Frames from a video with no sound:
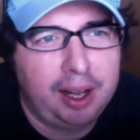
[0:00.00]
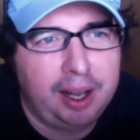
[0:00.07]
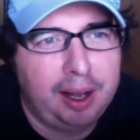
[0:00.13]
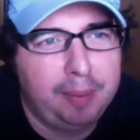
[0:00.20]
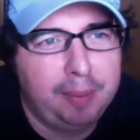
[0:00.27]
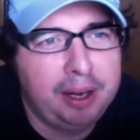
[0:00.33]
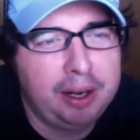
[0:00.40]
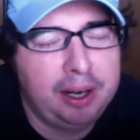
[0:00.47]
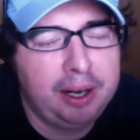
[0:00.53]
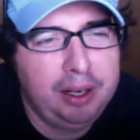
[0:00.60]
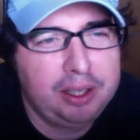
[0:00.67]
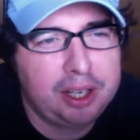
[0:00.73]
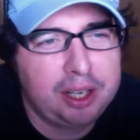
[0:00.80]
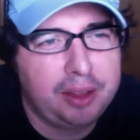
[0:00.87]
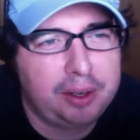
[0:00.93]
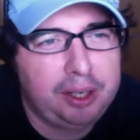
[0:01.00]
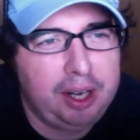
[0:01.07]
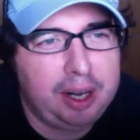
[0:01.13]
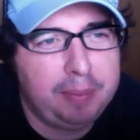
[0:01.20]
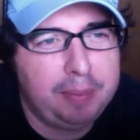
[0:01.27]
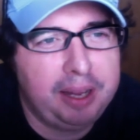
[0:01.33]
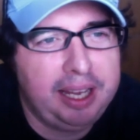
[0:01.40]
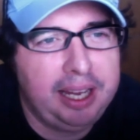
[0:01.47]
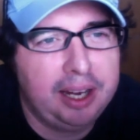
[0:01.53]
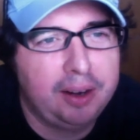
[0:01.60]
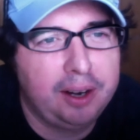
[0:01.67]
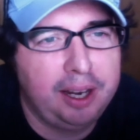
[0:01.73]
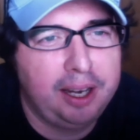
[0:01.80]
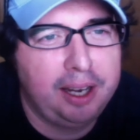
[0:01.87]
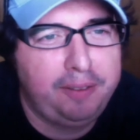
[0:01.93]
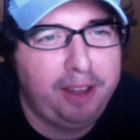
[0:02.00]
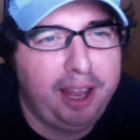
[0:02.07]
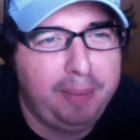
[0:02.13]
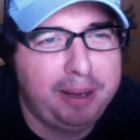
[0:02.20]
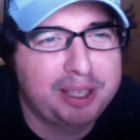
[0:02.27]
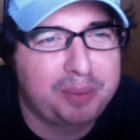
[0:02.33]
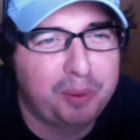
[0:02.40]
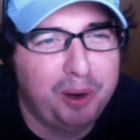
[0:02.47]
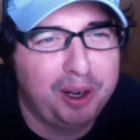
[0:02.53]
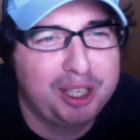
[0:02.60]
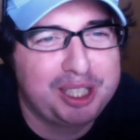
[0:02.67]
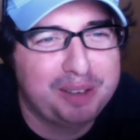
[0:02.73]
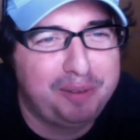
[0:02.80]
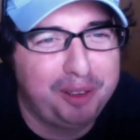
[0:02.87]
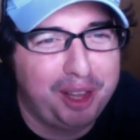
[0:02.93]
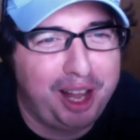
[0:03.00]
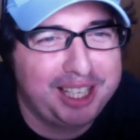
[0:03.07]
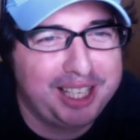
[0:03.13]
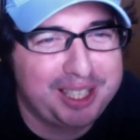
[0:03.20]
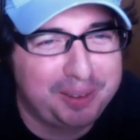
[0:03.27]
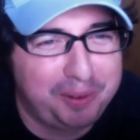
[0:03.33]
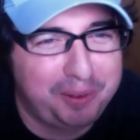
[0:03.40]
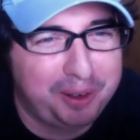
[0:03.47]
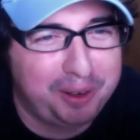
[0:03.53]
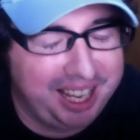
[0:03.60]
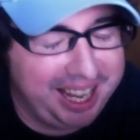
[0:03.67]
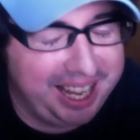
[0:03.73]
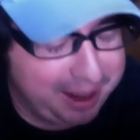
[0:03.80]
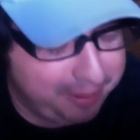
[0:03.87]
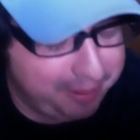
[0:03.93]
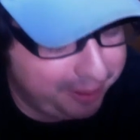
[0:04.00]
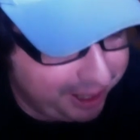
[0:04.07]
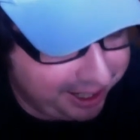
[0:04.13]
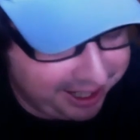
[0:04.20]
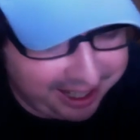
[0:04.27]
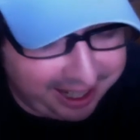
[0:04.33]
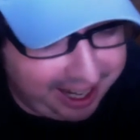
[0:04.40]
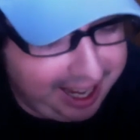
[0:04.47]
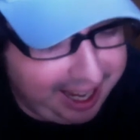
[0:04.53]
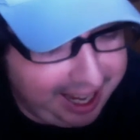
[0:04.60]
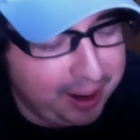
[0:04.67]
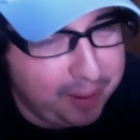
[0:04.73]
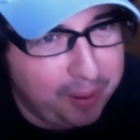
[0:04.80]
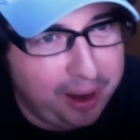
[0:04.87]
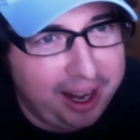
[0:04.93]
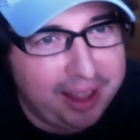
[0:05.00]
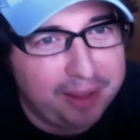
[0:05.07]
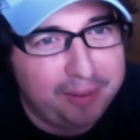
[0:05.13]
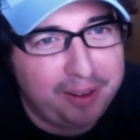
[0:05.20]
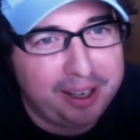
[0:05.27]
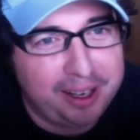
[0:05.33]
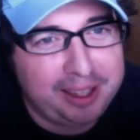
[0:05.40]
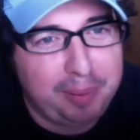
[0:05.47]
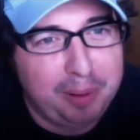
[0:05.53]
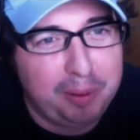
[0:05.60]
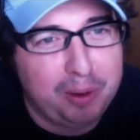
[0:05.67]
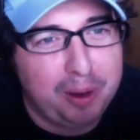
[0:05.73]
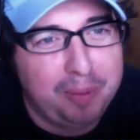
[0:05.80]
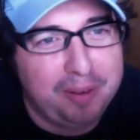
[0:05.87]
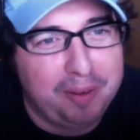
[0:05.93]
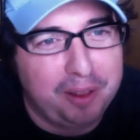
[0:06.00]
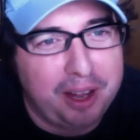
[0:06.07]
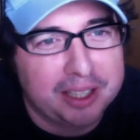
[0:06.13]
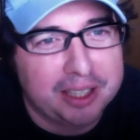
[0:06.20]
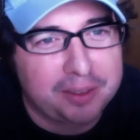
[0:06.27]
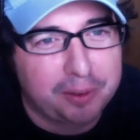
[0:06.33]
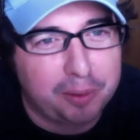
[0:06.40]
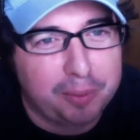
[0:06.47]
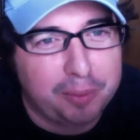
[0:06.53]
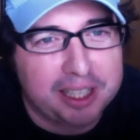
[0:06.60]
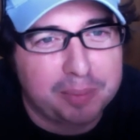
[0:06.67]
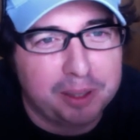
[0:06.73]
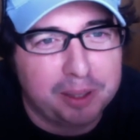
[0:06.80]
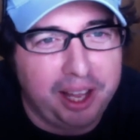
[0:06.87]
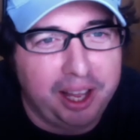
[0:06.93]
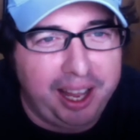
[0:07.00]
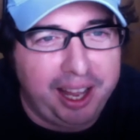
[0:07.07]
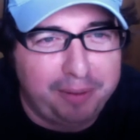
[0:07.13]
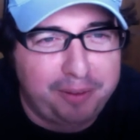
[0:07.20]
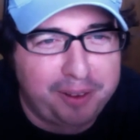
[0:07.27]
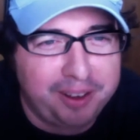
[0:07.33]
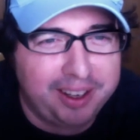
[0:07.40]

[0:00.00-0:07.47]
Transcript: Here's another comment here. In the famous words of philosopher Dave, I don't know why. The fact that people call me philosopher makes me laugh.